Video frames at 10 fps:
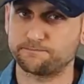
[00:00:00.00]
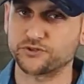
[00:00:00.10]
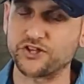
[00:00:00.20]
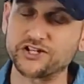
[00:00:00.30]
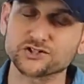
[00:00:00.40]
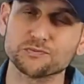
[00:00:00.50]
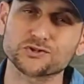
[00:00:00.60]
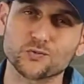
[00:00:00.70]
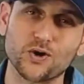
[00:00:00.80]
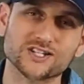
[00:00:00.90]
So thank you so much
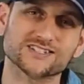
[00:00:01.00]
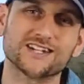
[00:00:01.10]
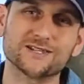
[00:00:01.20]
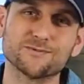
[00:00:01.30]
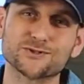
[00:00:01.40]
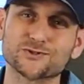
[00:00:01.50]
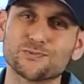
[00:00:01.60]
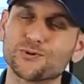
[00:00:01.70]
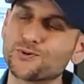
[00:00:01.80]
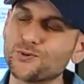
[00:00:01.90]
for watching today's mission
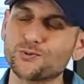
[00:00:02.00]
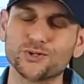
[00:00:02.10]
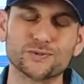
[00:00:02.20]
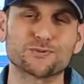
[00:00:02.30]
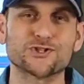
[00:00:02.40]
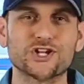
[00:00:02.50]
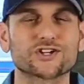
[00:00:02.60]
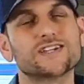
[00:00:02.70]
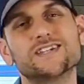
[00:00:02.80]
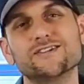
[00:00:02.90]
report. We really appreciate
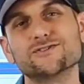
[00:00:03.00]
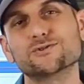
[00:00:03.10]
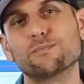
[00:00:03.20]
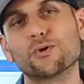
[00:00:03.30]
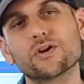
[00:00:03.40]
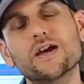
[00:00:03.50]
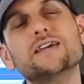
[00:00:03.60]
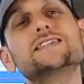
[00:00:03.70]
your continued support.